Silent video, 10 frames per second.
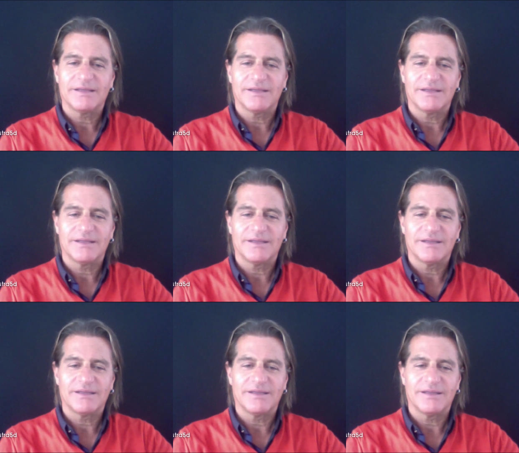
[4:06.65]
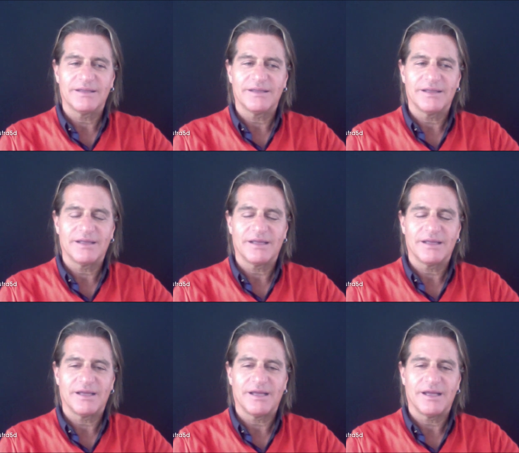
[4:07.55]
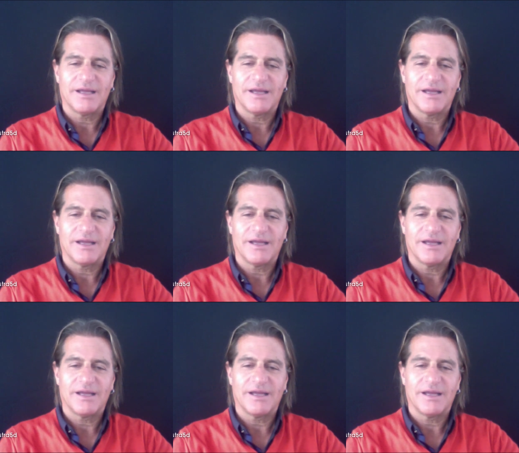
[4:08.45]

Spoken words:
[no speech]